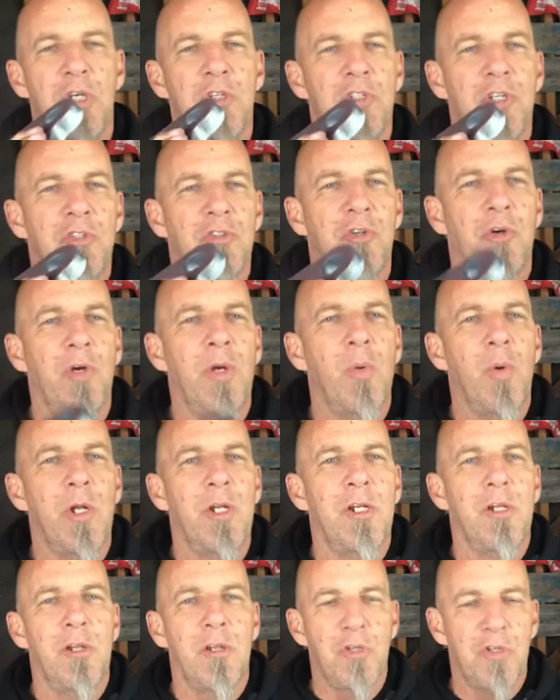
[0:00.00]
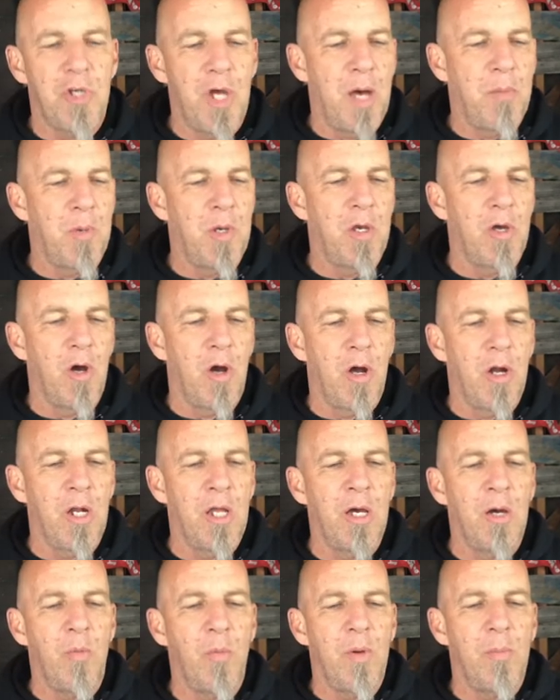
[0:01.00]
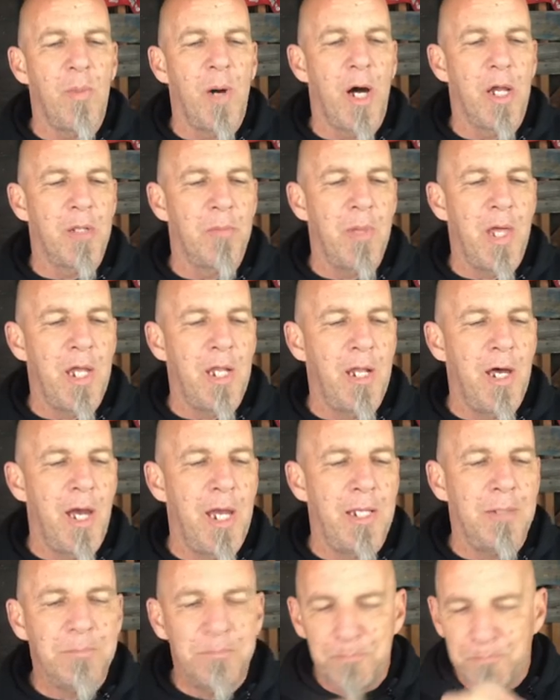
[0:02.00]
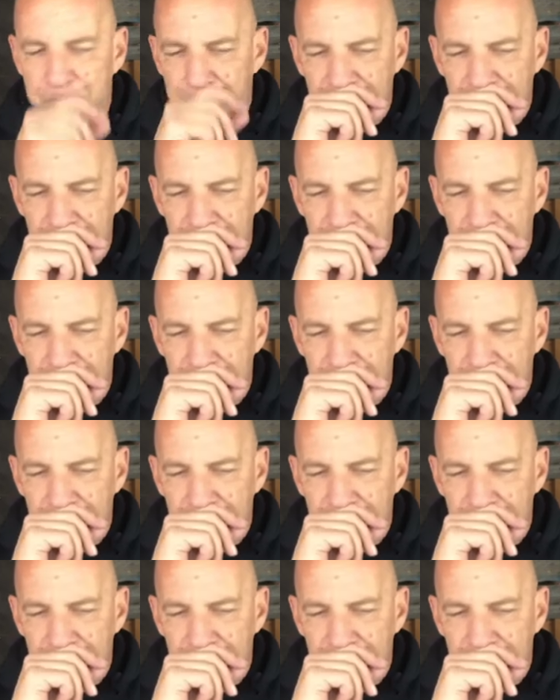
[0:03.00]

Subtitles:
these instantly went into the shopping cart, and we bought them that night.